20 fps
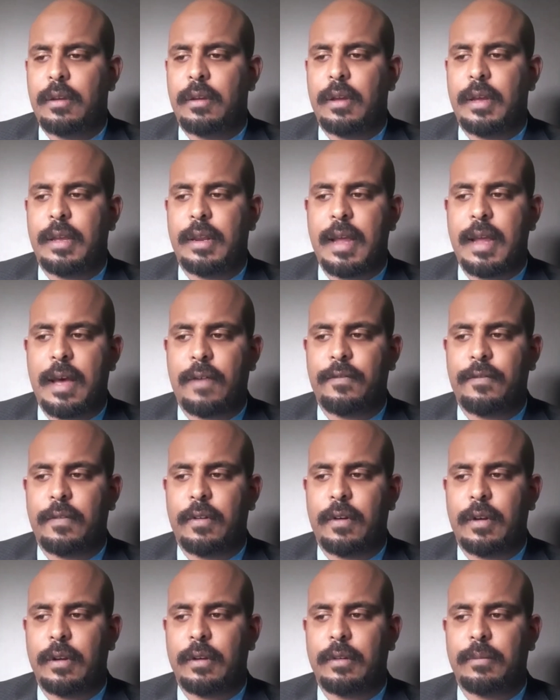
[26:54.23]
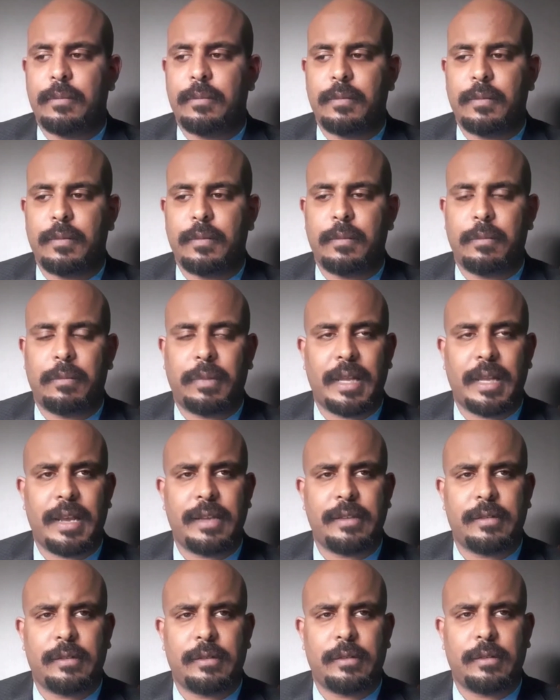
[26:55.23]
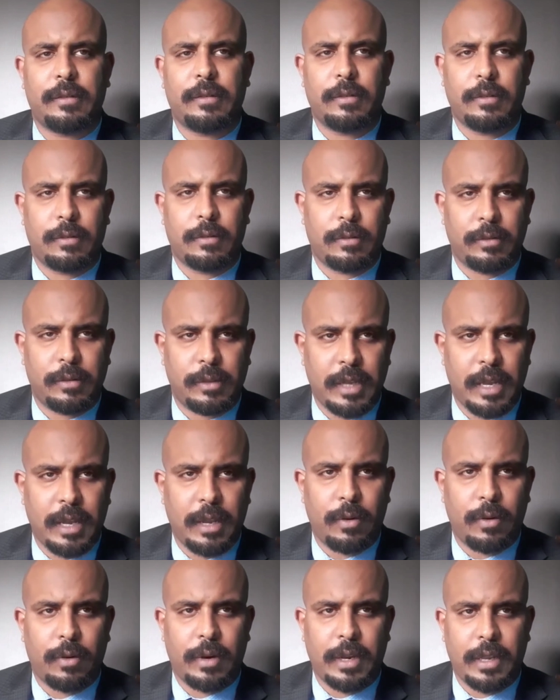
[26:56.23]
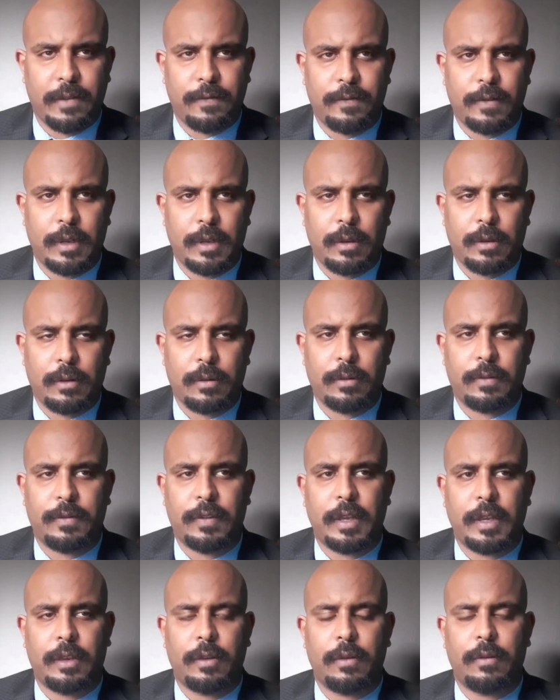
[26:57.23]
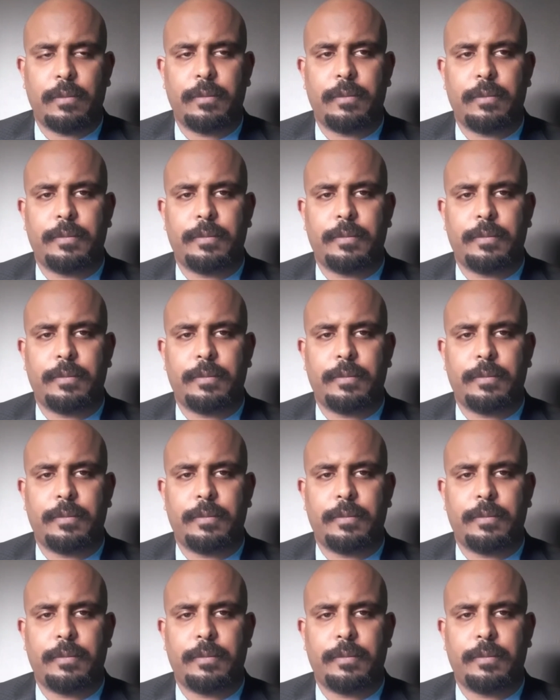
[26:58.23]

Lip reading: and have a blessed day or evening. Thank you.